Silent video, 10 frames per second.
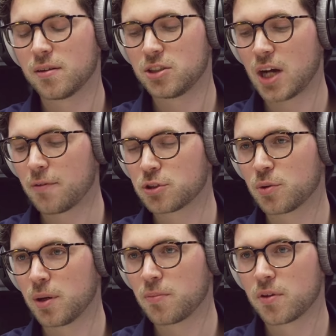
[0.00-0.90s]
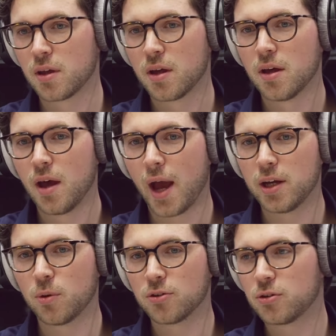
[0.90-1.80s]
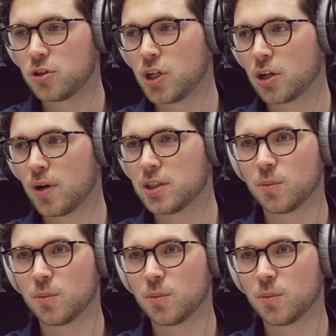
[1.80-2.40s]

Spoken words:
JavaScript and you want it to generate